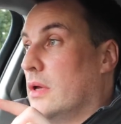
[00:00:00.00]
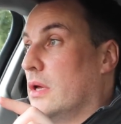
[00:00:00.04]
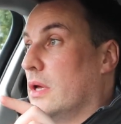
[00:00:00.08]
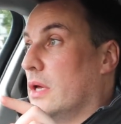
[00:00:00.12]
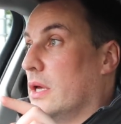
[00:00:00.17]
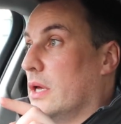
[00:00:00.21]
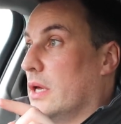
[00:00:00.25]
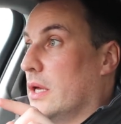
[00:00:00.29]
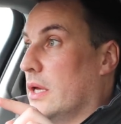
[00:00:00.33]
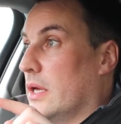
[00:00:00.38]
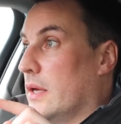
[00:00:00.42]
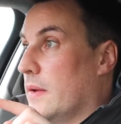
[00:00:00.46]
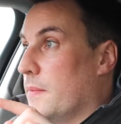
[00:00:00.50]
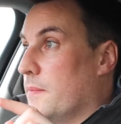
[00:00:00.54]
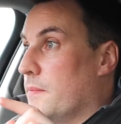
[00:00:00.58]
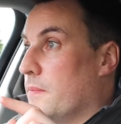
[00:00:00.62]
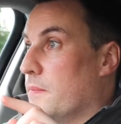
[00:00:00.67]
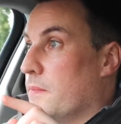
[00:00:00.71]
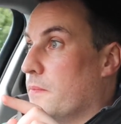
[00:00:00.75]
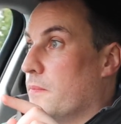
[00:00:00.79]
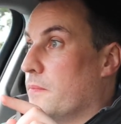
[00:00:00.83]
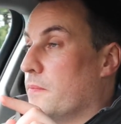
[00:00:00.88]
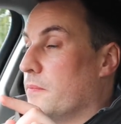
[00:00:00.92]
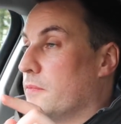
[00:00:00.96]

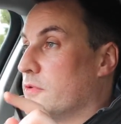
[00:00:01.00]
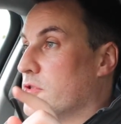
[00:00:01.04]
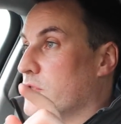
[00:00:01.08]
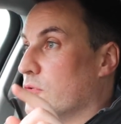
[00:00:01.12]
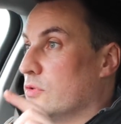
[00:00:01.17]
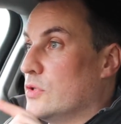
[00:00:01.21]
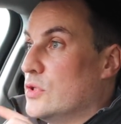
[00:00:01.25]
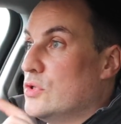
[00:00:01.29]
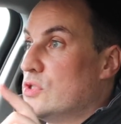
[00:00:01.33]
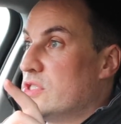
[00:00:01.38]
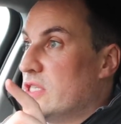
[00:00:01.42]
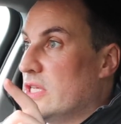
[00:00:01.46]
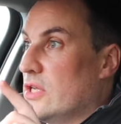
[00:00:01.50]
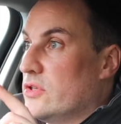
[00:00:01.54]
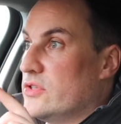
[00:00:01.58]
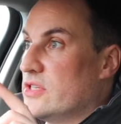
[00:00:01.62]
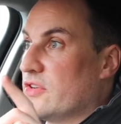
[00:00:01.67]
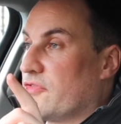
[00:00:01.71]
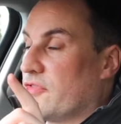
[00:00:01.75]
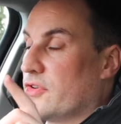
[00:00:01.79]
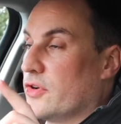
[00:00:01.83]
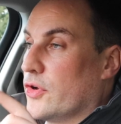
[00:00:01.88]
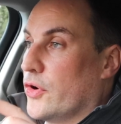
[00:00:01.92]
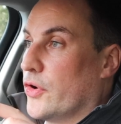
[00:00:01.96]
So when you see
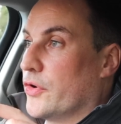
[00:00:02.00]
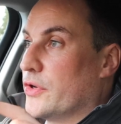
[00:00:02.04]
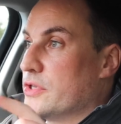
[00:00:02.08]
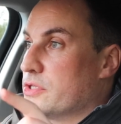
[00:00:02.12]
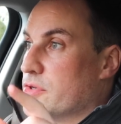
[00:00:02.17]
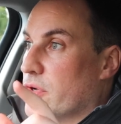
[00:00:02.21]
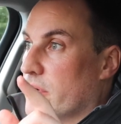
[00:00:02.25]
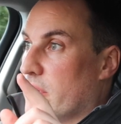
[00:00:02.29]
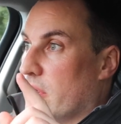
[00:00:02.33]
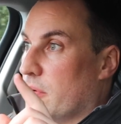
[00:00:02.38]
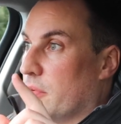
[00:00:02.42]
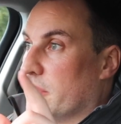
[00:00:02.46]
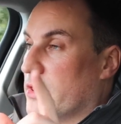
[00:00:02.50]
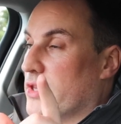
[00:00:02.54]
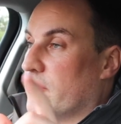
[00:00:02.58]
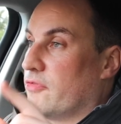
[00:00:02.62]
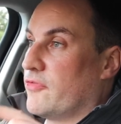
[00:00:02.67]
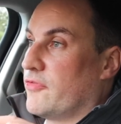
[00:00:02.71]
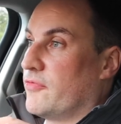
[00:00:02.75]
different Audis going around with